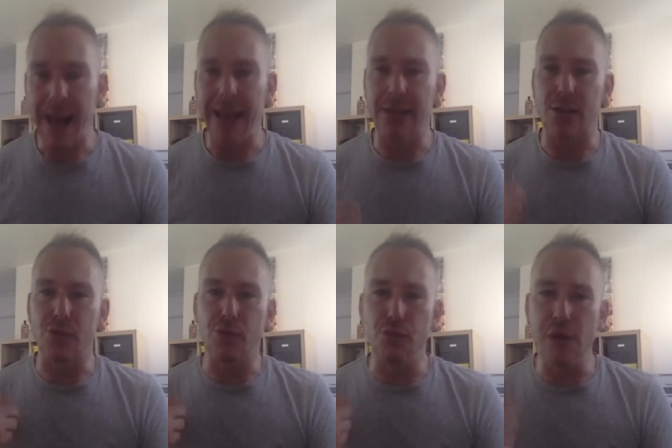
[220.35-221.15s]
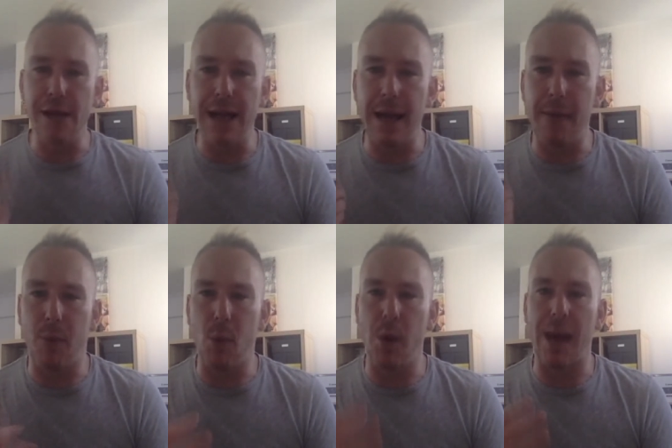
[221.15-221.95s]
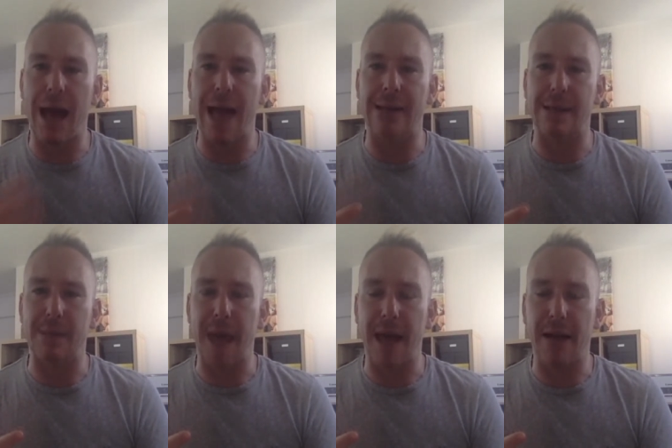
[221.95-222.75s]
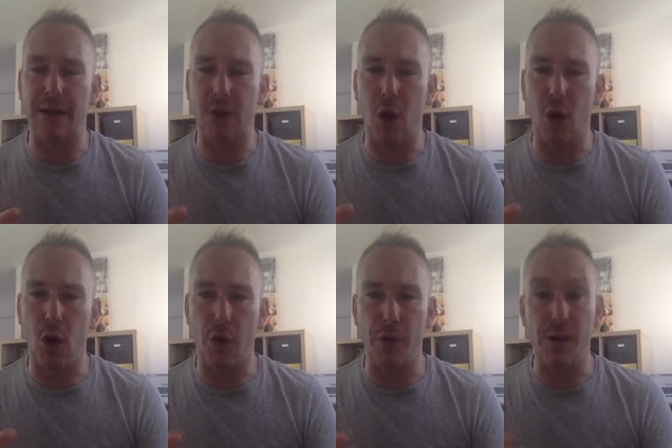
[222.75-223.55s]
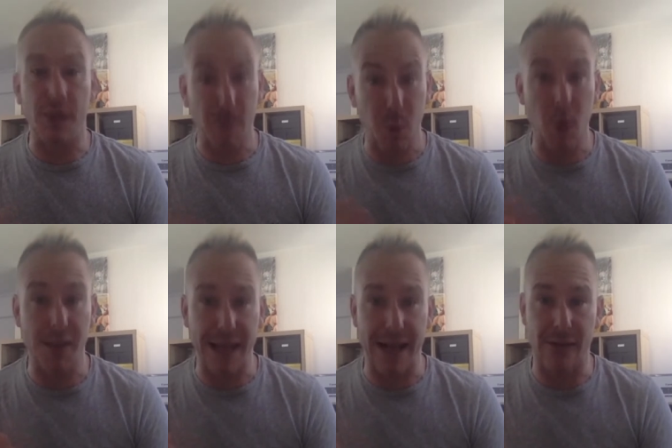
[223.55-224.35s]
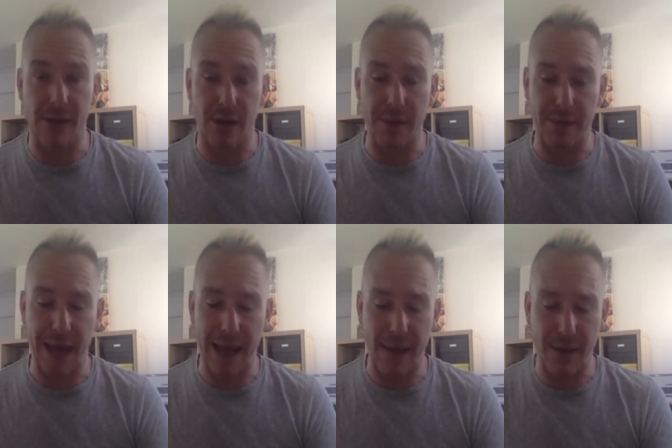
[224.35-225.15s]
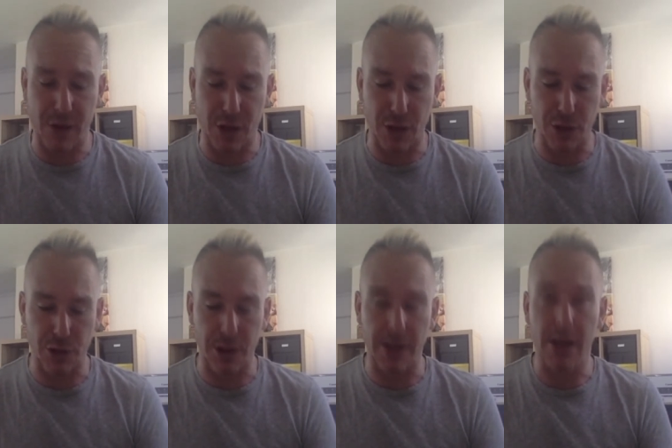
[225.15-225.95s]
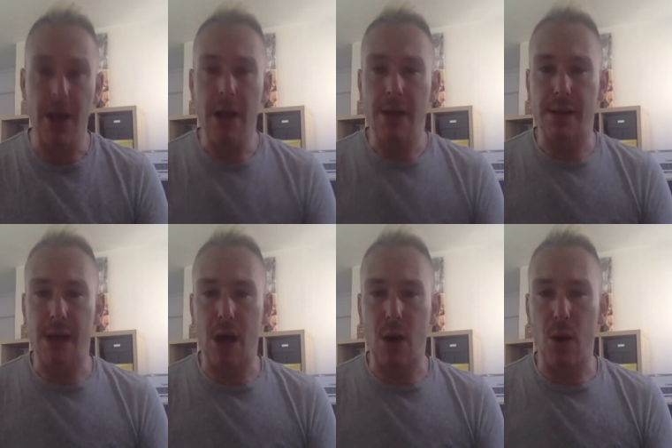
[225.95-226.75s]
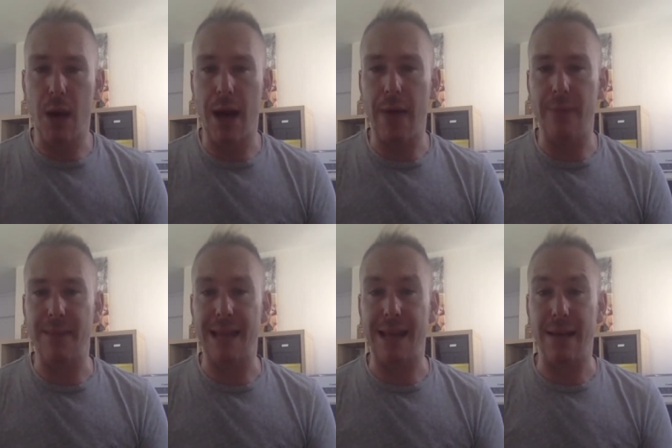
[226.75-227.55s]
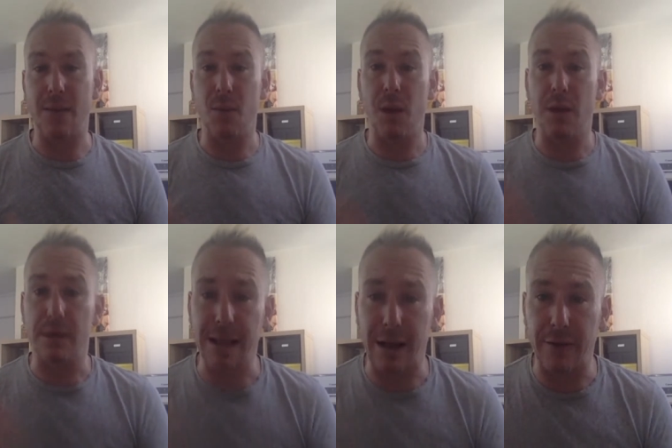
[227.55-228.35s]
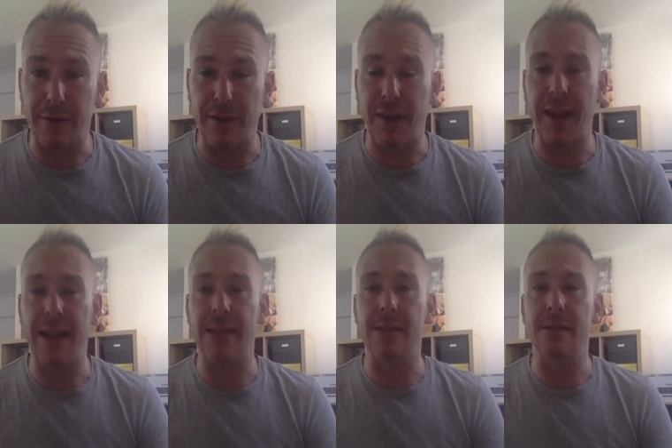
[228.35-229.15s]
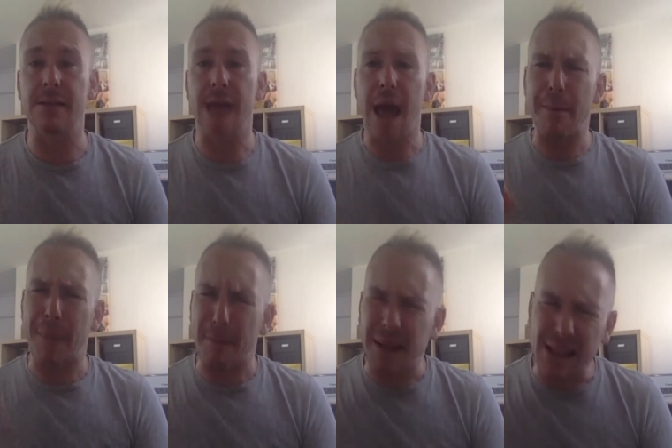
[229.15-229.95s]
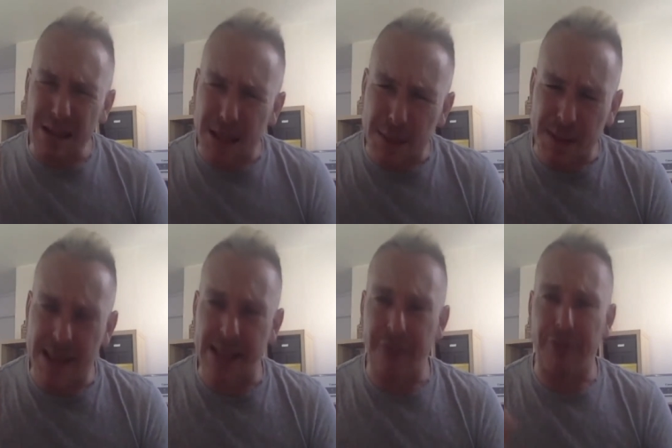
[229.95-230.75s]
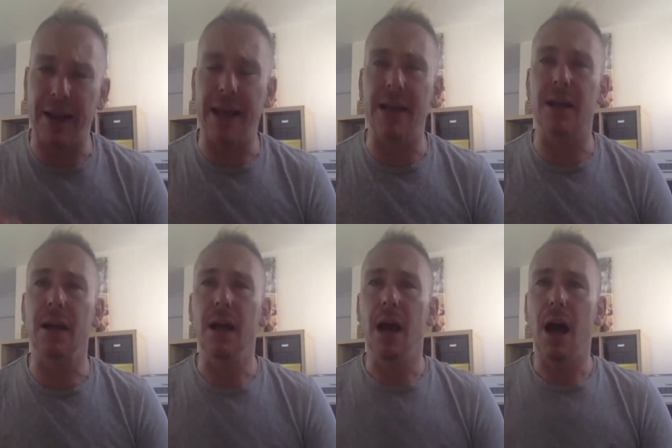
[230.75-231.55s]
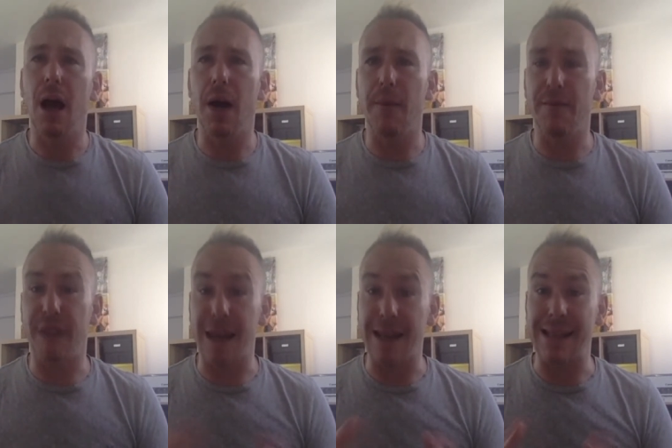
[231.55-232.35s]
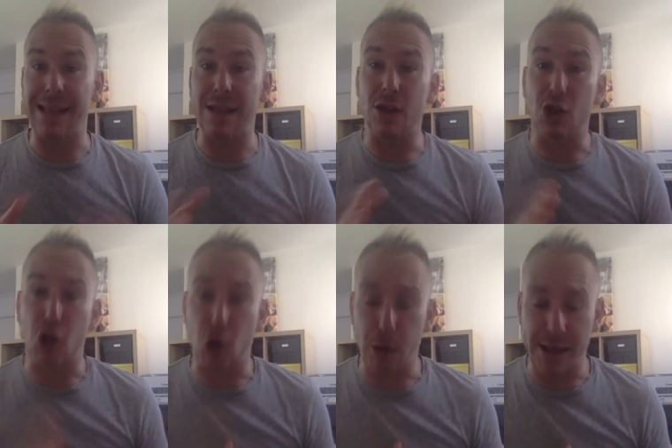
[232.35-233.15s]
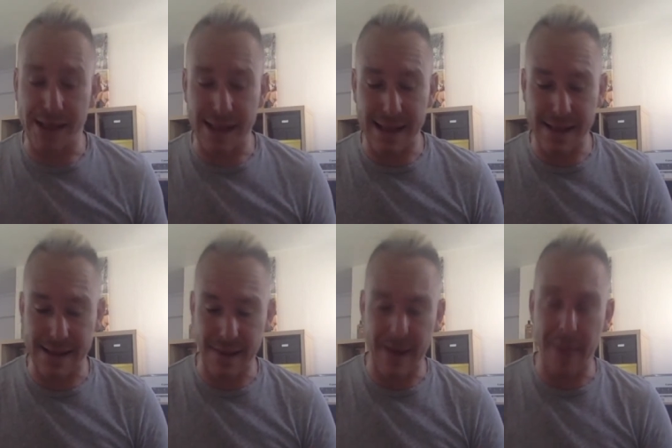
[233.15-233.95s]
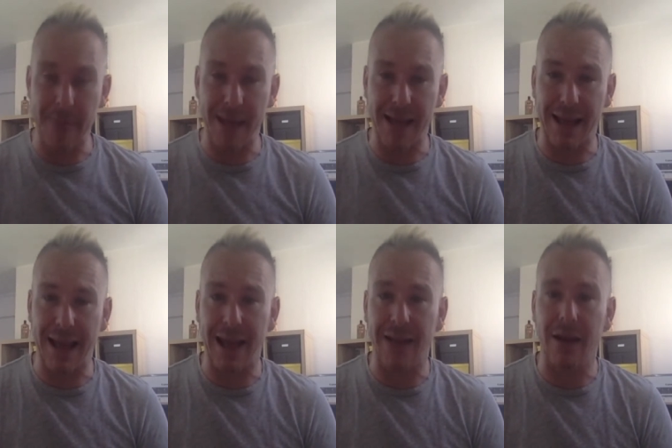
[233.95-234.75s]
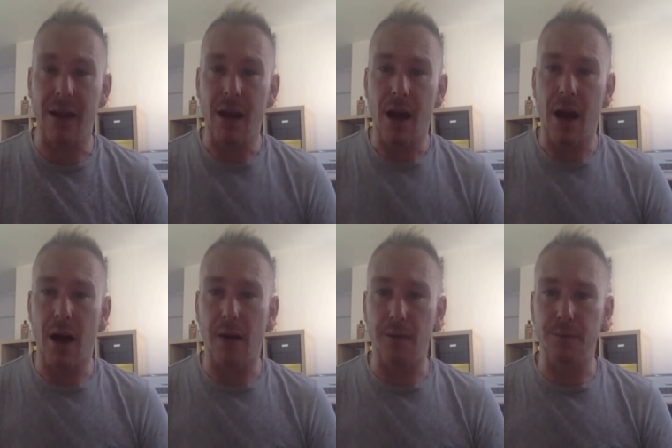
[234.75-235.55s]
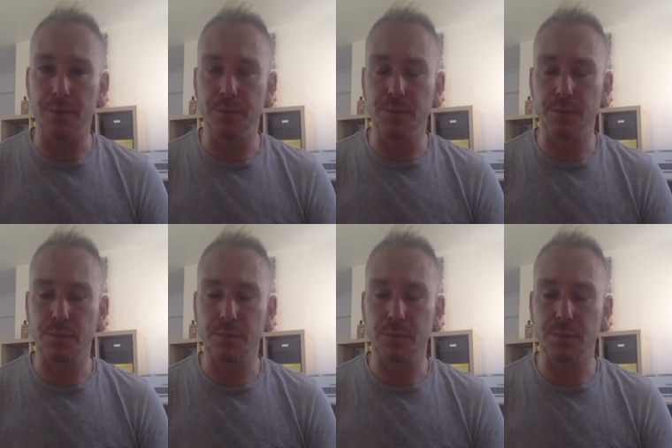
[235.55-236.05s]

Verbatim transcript: is a really important aspect of supporting outside play with children. So, um, telling them well done for things, but being specific, um, validating the choices that they're making, um,